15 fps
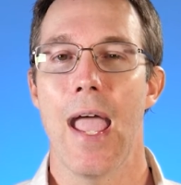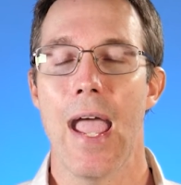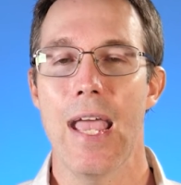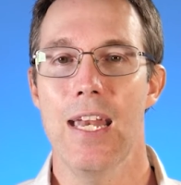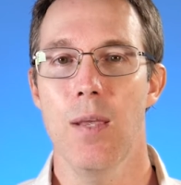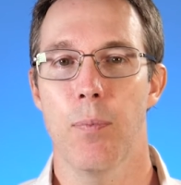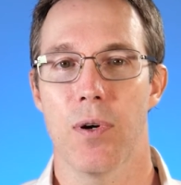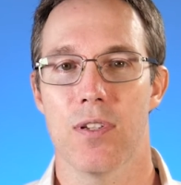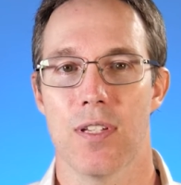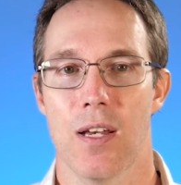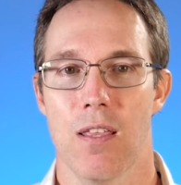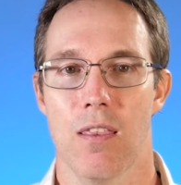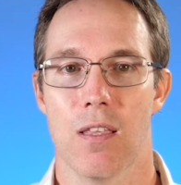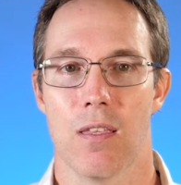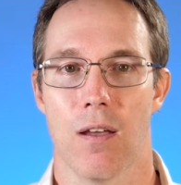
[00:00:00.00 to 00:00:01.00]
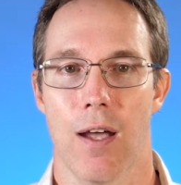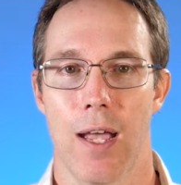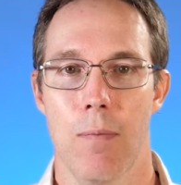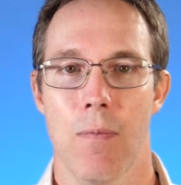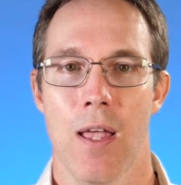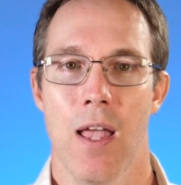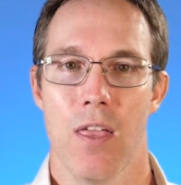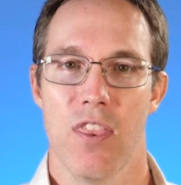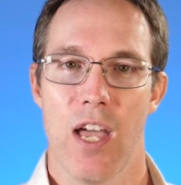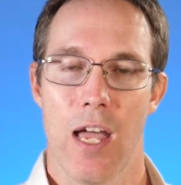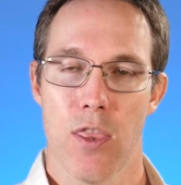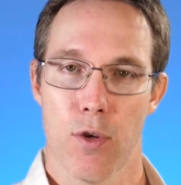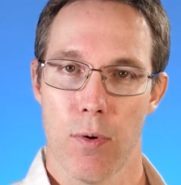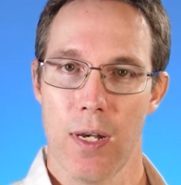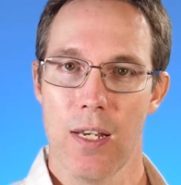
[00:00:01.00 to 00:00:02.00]
80% of the time,
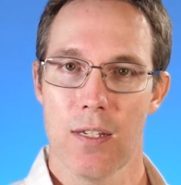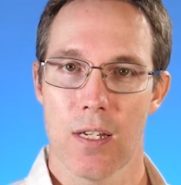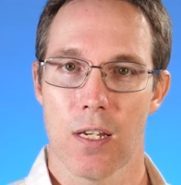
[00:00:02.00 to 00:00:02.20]
that 3D